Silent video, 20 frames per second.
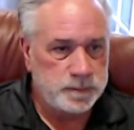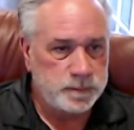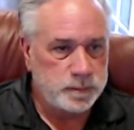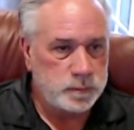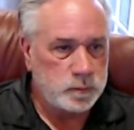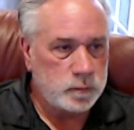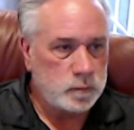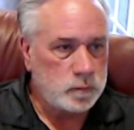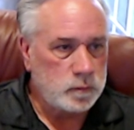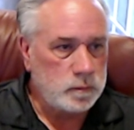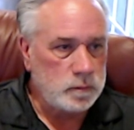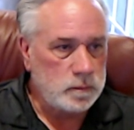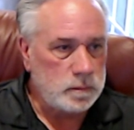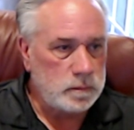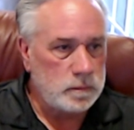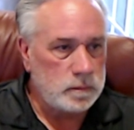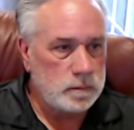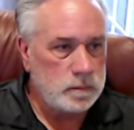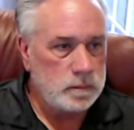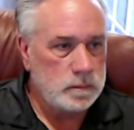
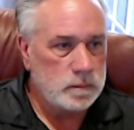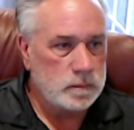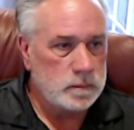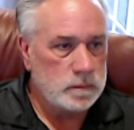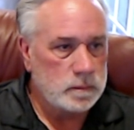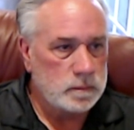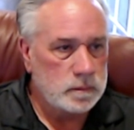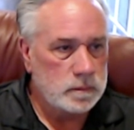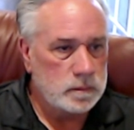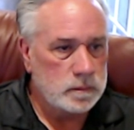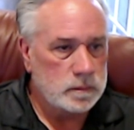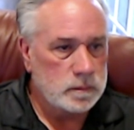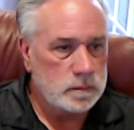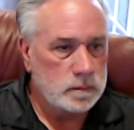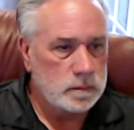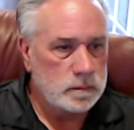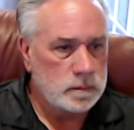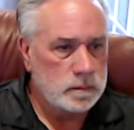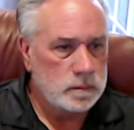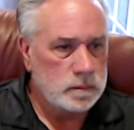
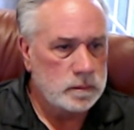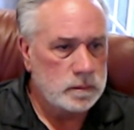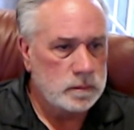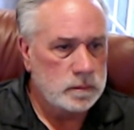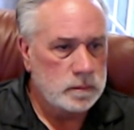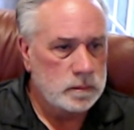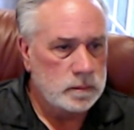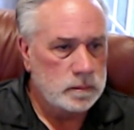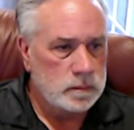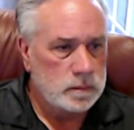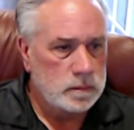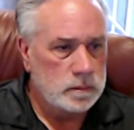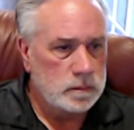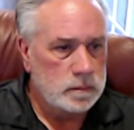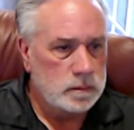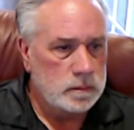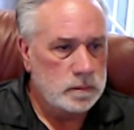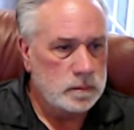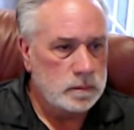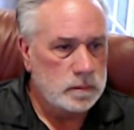
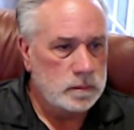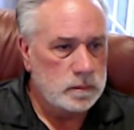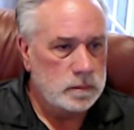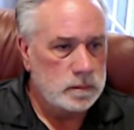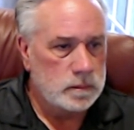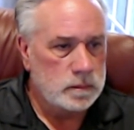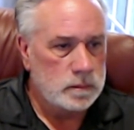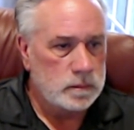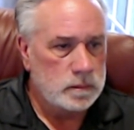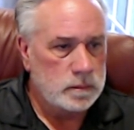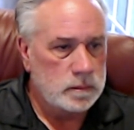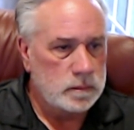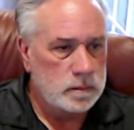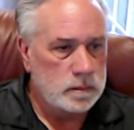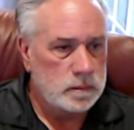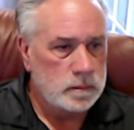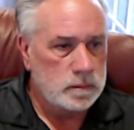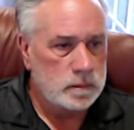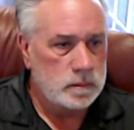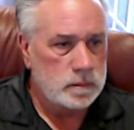
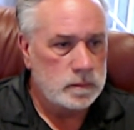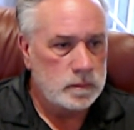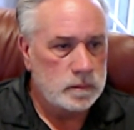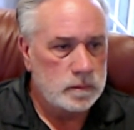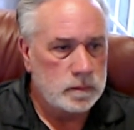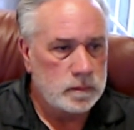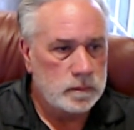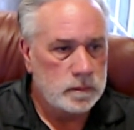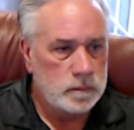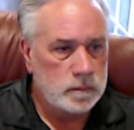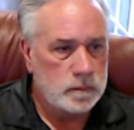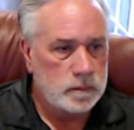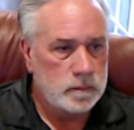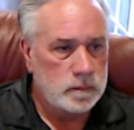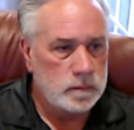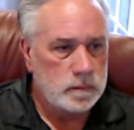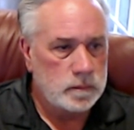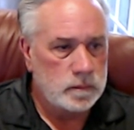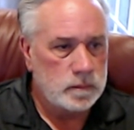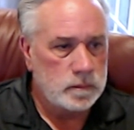
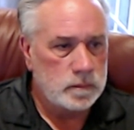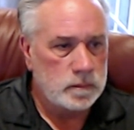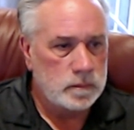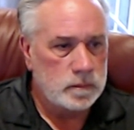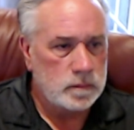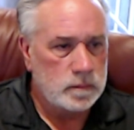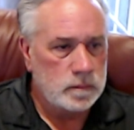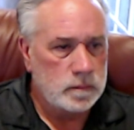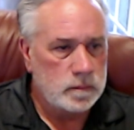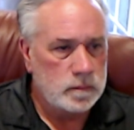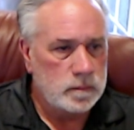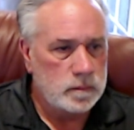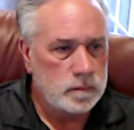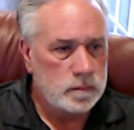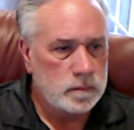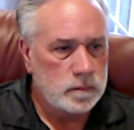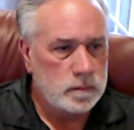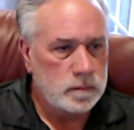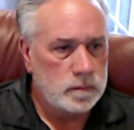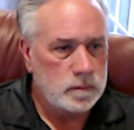
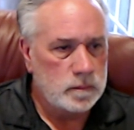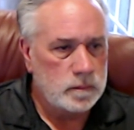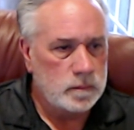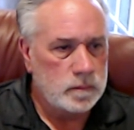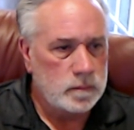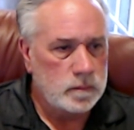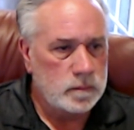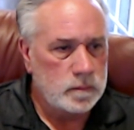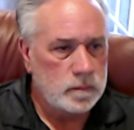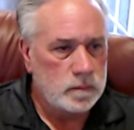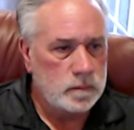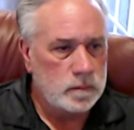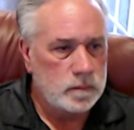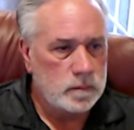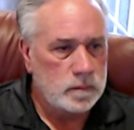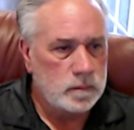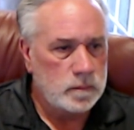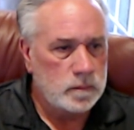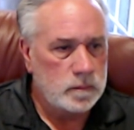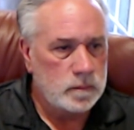
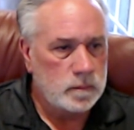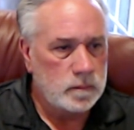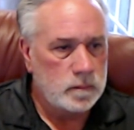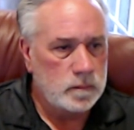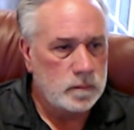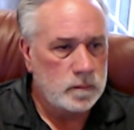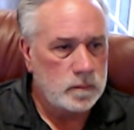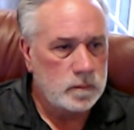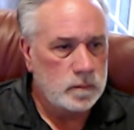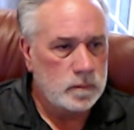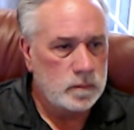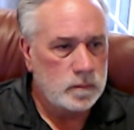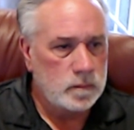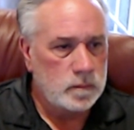No one is speaking in this clip.